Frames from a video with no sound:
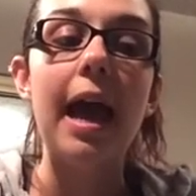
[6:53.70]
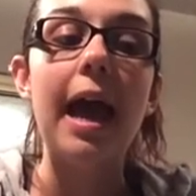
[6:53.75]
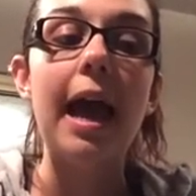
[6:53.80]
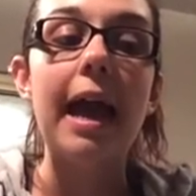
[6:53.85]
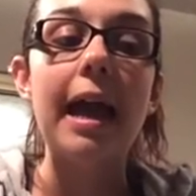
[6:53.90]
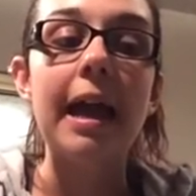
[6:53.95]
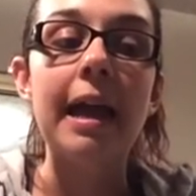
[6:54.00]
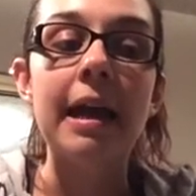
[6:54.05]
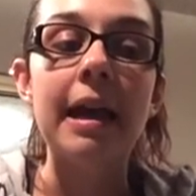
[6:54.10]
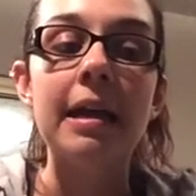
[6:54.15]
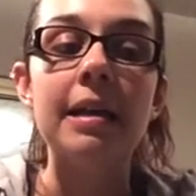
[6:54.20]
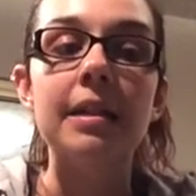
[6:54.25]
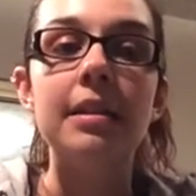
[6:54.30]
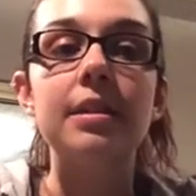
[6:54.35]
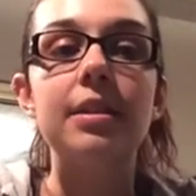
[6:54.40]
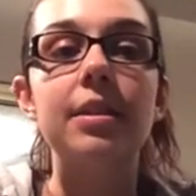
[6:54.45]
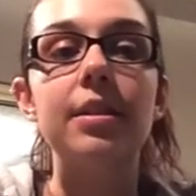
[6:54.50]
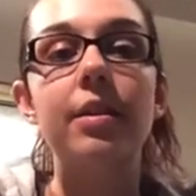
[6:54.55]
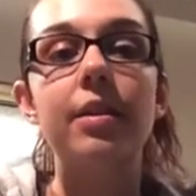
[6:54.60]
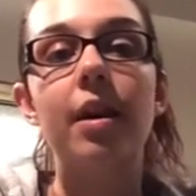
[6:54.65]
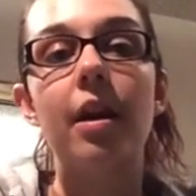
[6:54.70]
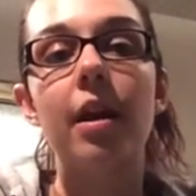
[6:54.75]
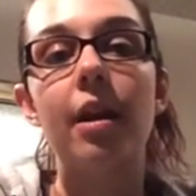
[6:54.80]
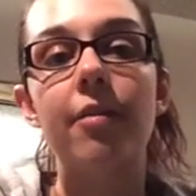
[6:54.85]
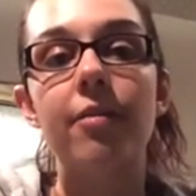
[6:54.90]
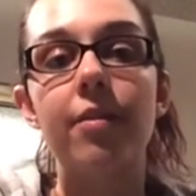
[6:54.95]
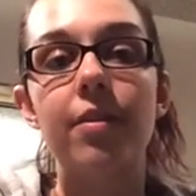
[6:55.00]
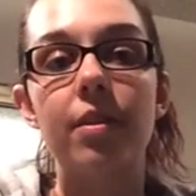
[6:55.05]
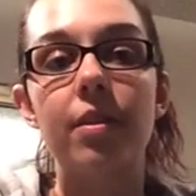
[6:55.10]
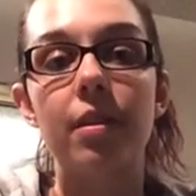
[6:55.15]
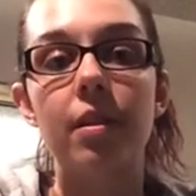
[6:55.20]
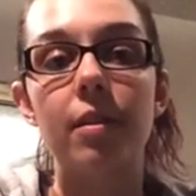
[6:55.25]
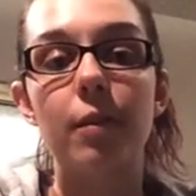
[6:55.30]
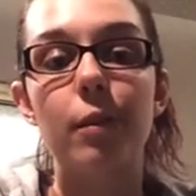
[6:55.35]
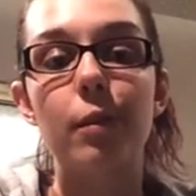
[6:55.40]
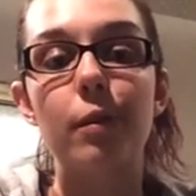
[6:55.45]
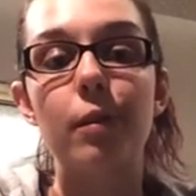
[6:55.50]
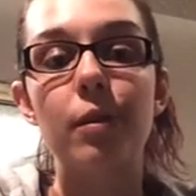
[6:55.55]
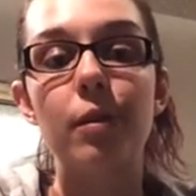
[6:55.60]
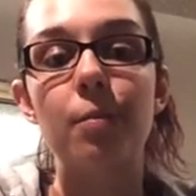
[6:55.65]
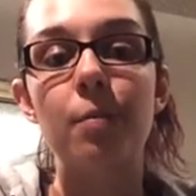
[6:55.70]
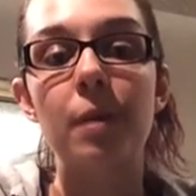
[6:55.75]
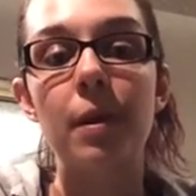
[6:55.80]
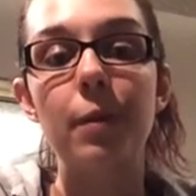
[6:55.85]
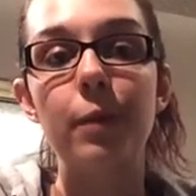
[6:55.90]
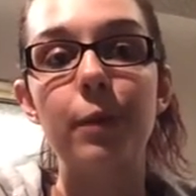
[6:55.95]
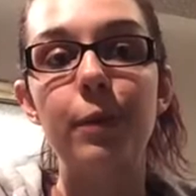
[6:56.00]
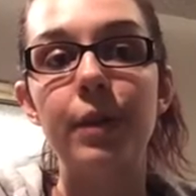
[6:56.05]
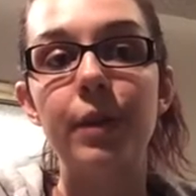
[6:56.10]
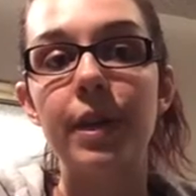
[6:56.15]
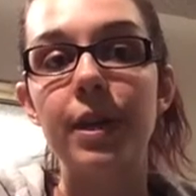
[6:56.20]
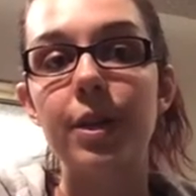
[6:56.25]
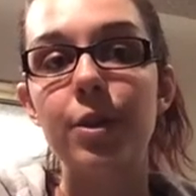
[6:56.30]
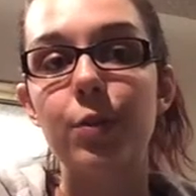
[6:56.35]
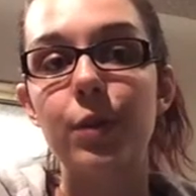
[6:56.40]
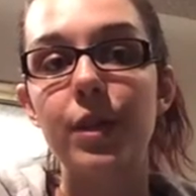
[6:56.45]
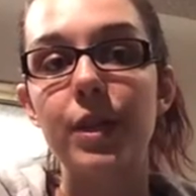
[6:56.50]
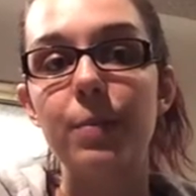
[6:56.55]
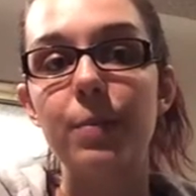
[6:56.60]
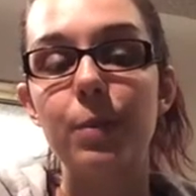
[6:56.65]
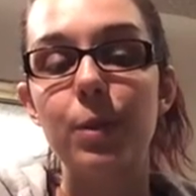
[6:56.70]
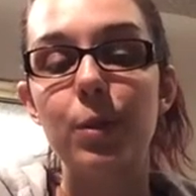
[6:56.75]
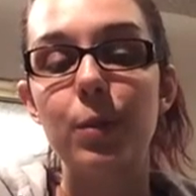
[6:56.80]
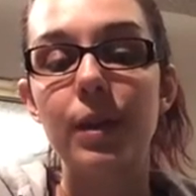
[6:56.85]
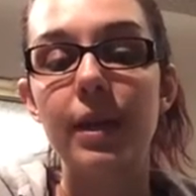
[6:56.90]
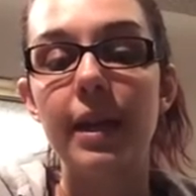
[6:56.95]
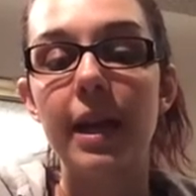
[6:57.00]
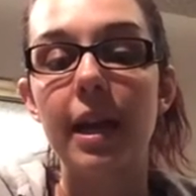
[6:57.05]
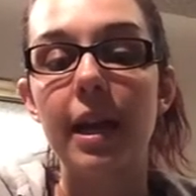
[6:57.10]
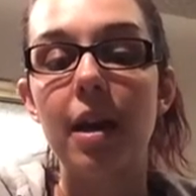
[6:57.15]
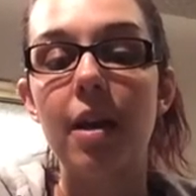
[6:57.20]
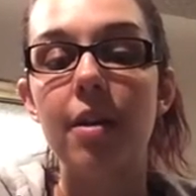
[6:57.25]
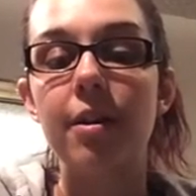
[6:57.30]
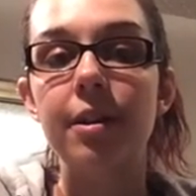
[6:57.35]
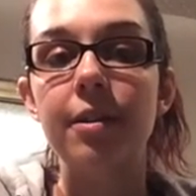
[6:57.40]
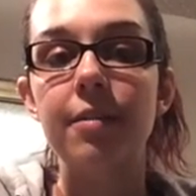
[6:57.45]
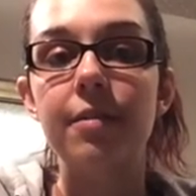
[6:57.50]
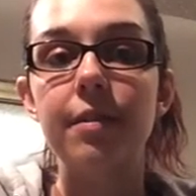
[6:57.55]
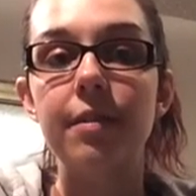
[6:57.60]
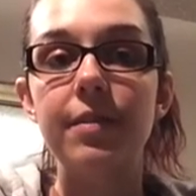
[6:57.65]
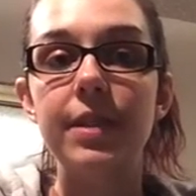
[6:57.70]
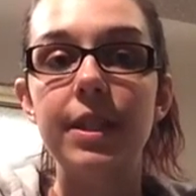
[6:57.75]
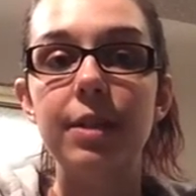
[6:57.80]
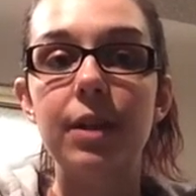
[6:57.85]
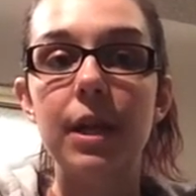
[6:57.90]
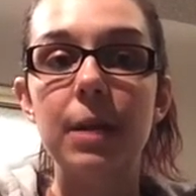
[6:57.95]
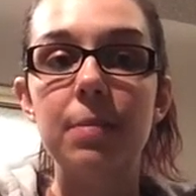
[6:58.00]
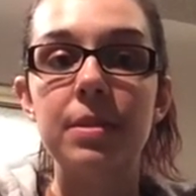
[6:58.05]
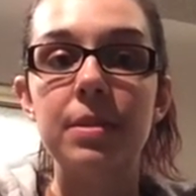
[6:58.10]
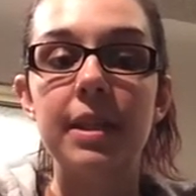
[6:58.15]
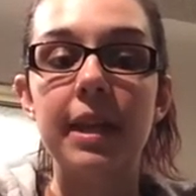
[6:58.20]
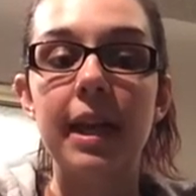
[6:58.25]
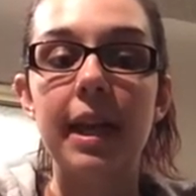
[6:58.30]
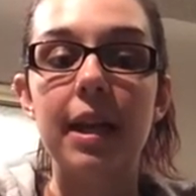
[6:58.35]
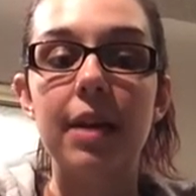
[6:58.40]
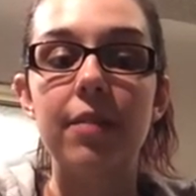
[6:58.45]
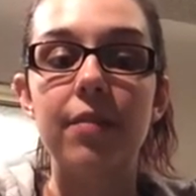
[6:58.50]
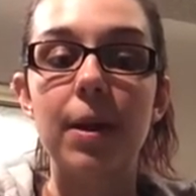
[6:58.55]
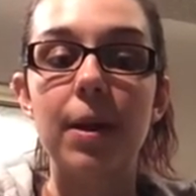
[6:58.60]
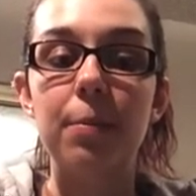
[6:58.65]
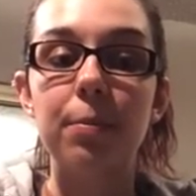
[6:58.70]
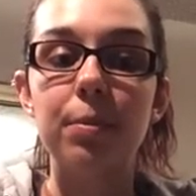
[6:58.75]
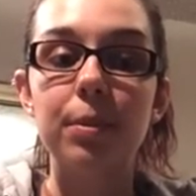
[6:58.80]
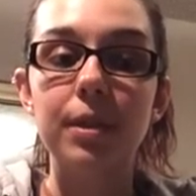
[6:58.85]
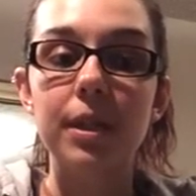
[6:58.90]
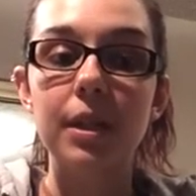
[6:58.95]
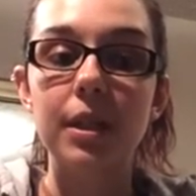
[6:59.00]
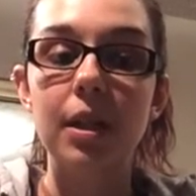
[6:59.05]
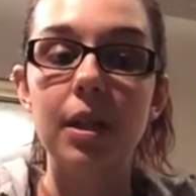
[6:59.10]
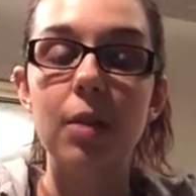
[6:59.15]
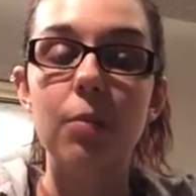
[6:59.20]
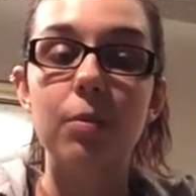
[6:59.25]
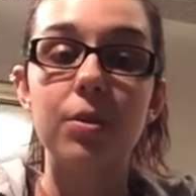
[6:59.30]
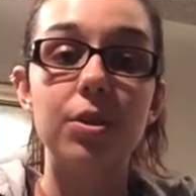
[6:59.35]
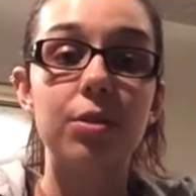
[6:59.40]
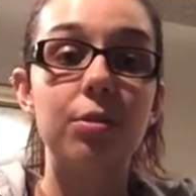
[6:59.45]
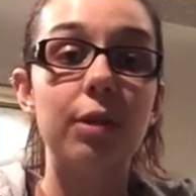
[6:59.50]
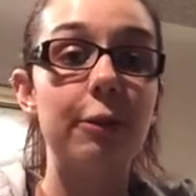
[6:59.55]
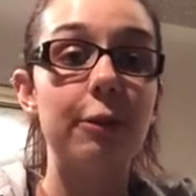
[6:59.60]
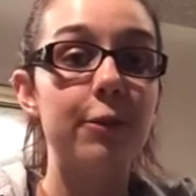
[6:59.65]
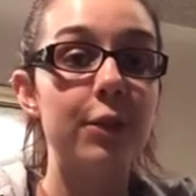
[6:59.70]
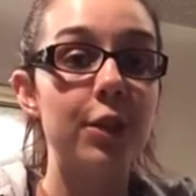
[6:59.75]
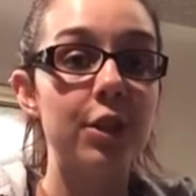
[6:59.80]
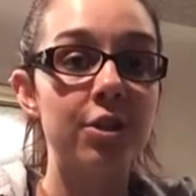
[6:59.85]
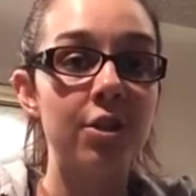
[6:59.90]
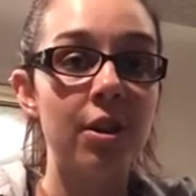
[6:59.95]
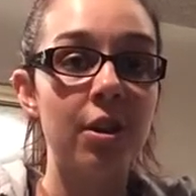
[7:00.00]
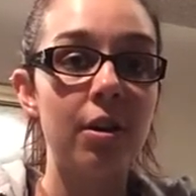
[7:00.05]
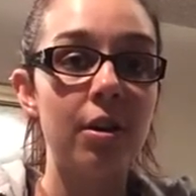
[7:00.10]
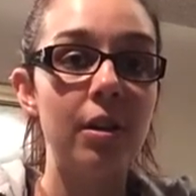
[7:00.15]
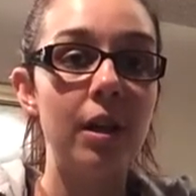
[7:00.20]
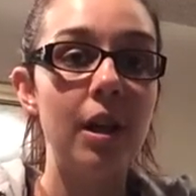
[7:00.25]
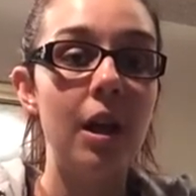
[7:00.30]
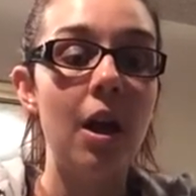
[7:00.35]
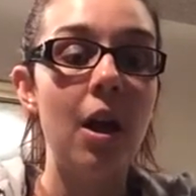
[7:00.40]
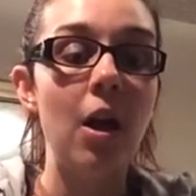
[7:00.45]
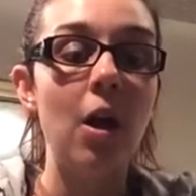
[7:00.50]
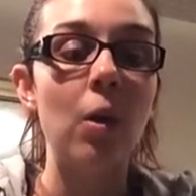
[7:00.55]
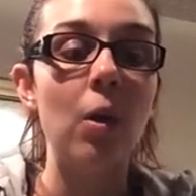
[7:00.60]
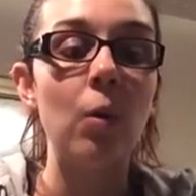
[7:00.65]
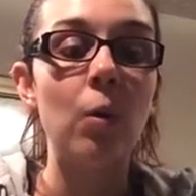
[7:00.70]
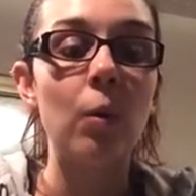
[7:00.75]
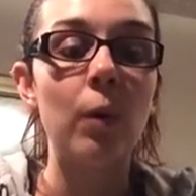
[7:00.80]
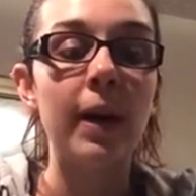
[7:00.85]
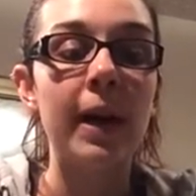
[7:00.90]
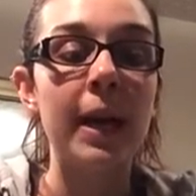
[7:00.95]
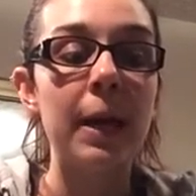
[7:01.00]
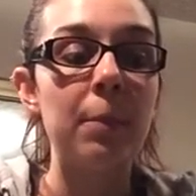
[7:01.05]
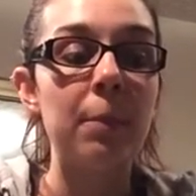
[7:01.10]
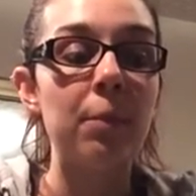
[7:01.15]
And for the 3rd month, you get a choice between a 150-gram skein of Emperor, which is great for a shawl, or a